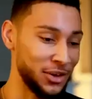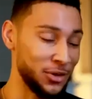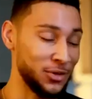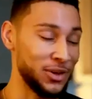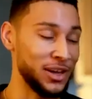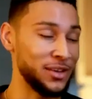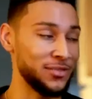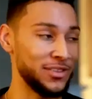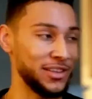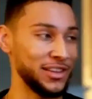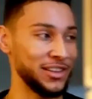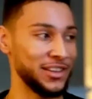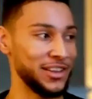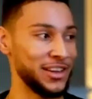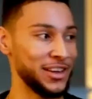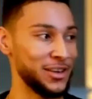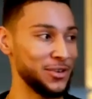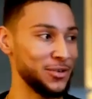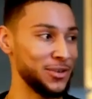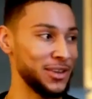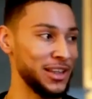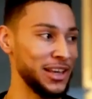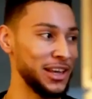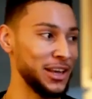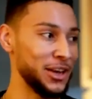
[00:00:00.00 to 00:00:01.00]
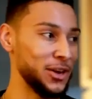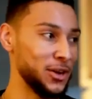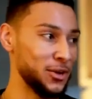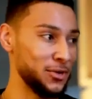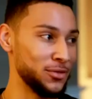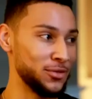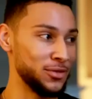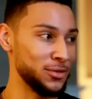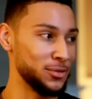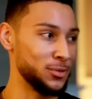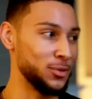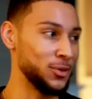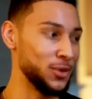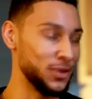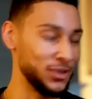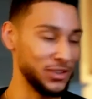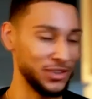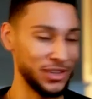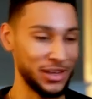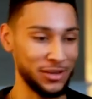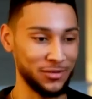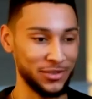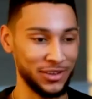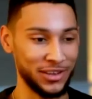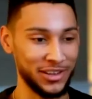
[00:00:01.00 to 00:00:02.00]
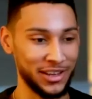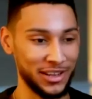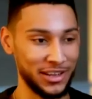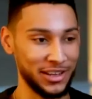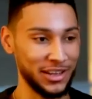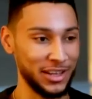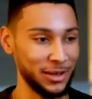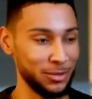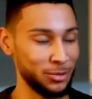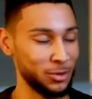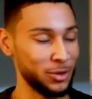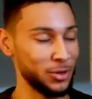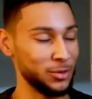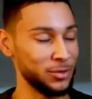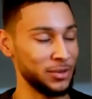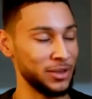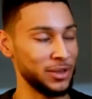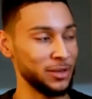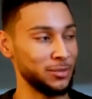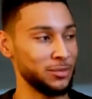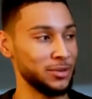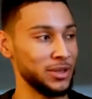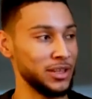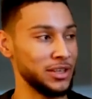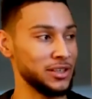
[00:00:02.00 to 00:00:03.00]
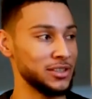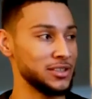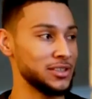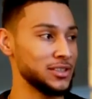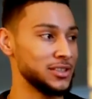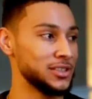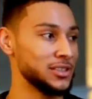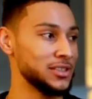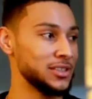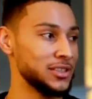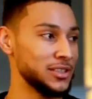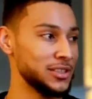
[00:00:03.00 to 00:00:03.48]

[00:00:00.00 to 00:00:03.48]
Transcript: don't have that line where they go overboard, and you have to kind of like put them in their place.